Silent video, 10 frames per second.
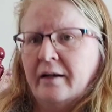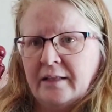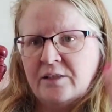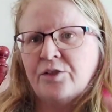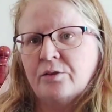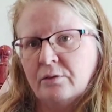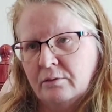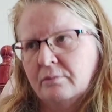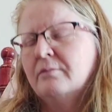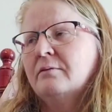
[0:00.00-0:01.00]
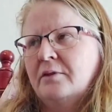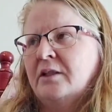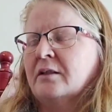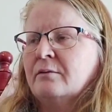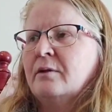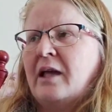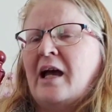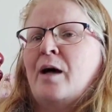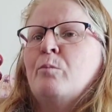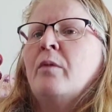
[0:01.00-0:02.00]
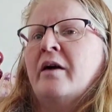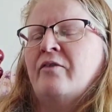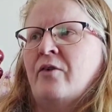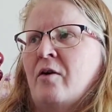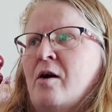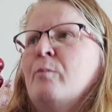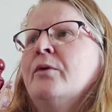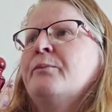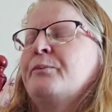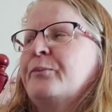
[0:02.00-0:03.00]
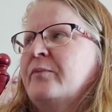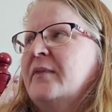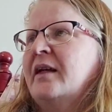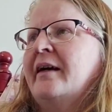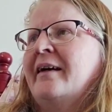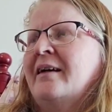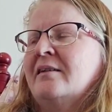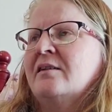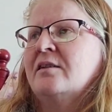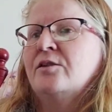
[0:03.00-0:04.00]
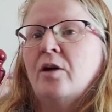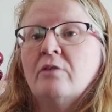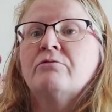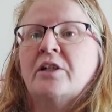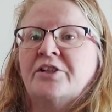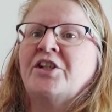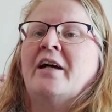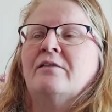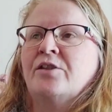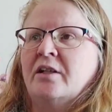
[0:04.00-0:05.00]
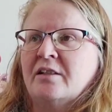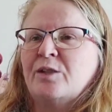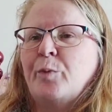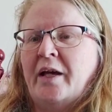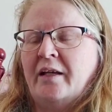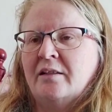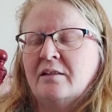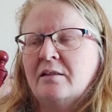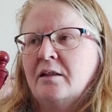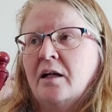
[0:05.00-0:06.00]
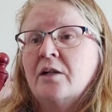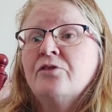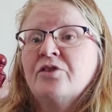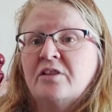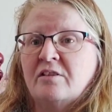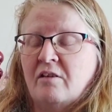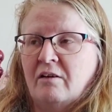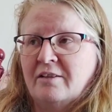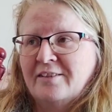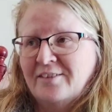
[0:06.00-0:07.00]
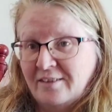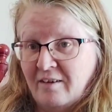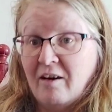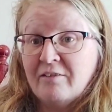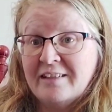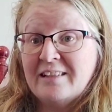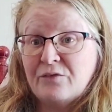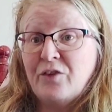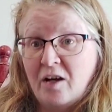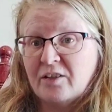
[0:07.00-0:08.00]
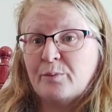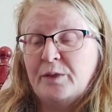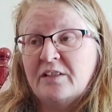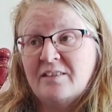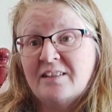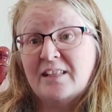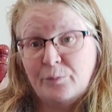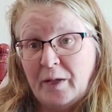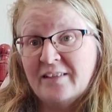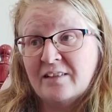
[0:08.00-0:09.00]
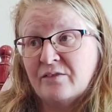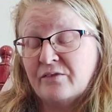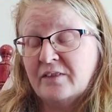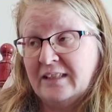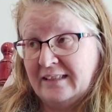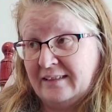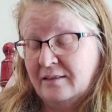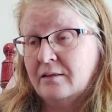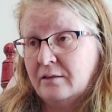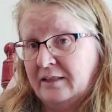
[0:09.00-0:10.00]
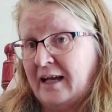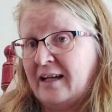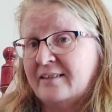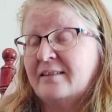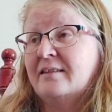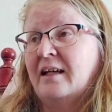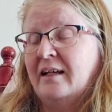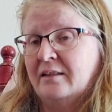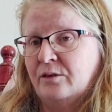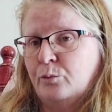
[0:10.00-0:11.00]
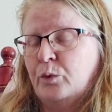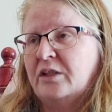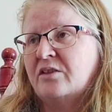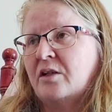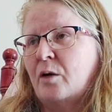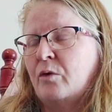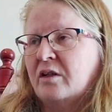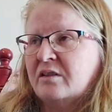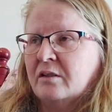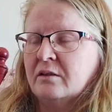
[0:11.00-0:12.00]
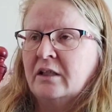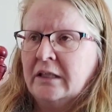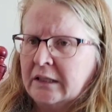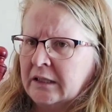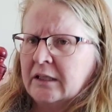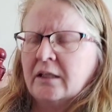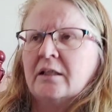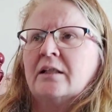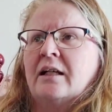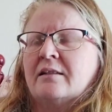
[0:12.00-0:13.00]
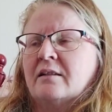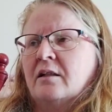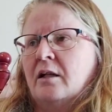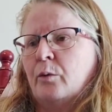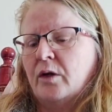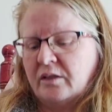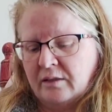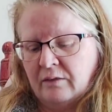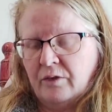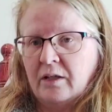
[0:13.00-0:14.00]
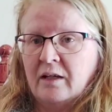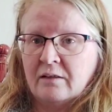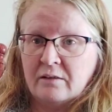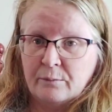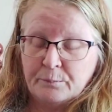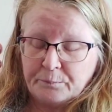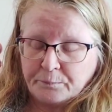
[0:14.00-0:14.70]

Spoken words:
I need to, you know, calm my farm and not rush out and spend hundreds of dollars on this floss, because it's expensive, these Gasts and Weeks Dye Works and Classic Color Works and everything else.